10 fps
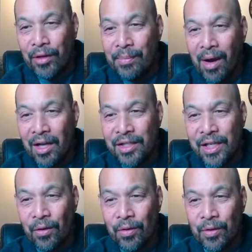box
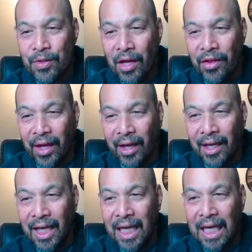here. There's nothing.
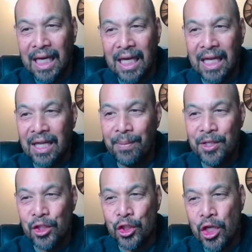The
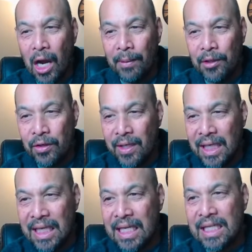piece of geometry
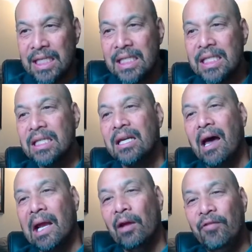is, I
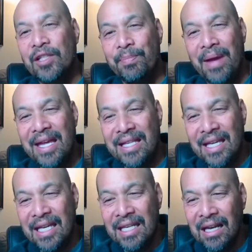don't know if it's baked
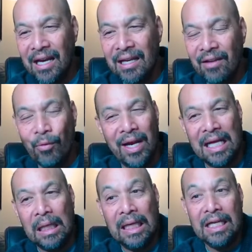in. When I
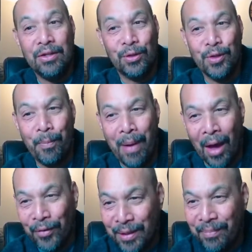click it, there's no
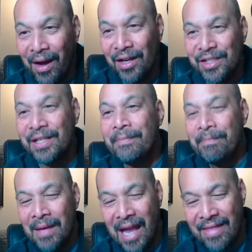bounding box.
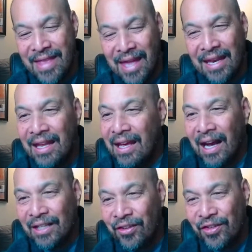And then
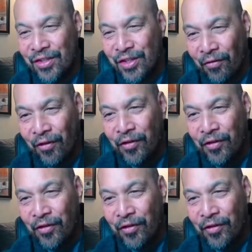I just discovered if you